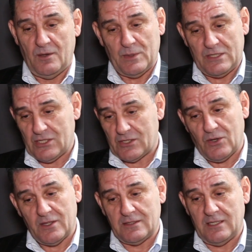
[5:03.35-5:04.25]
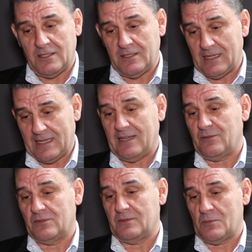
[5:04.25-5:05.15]
we just got
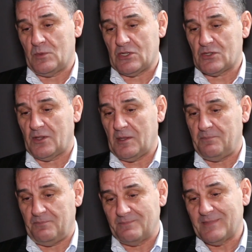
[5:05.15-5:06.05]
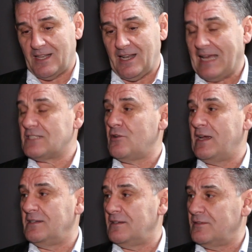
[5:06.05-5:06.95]
the latter
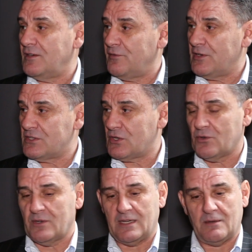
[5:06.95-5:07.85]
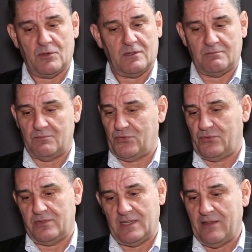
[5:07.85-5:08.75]
end of his career. But
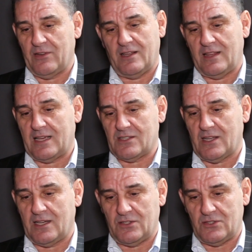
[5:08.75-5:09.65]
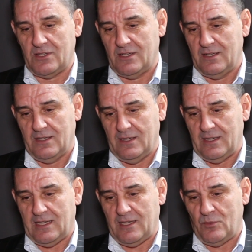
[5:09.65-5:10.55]
even at that stage,
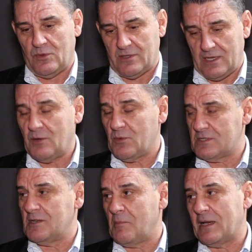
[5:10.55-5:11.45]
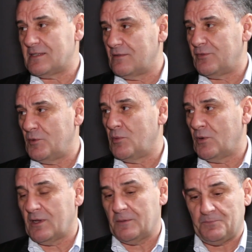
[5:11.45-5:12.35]
he was an amazing
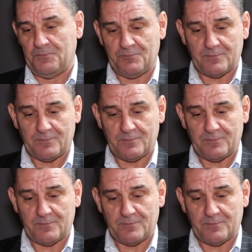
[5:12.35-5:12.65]
footballer. Yeah.